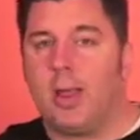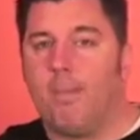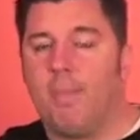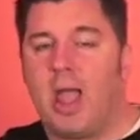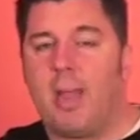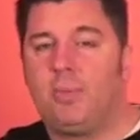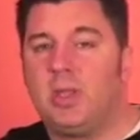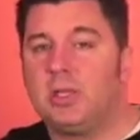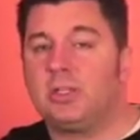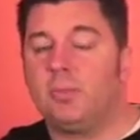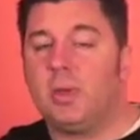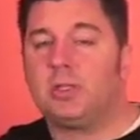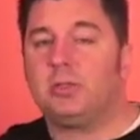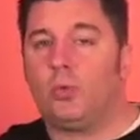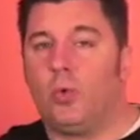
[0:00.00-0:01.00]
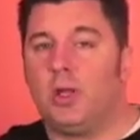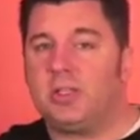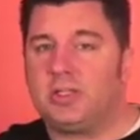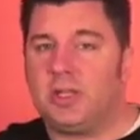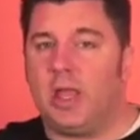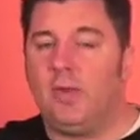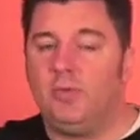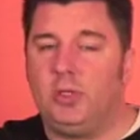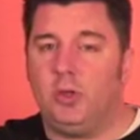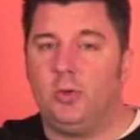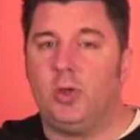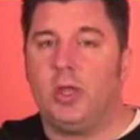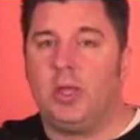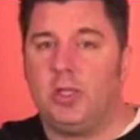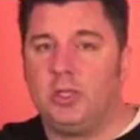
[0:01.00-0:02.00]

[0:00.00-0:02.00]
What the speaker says: Baptism isn't what saves you.